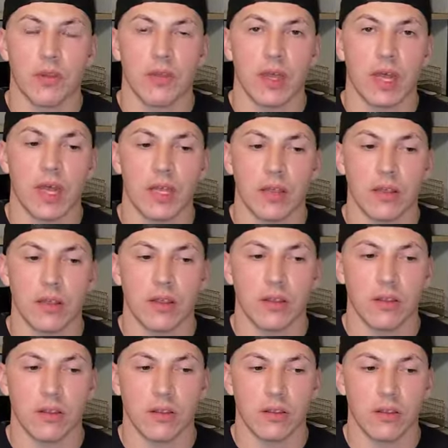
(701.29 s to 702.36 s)
then
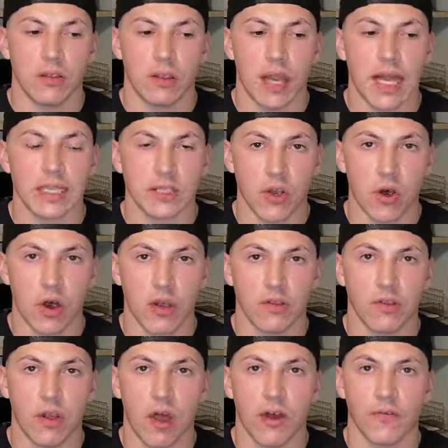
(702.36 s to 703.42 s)
that's
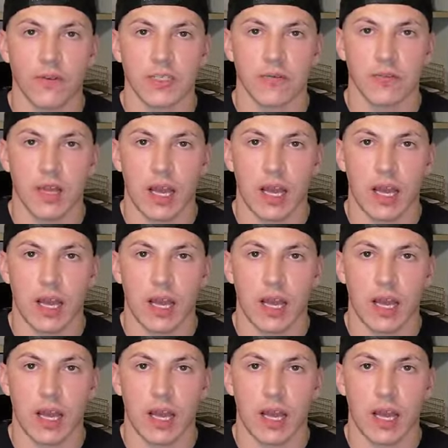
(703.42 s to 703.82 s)
on the offensive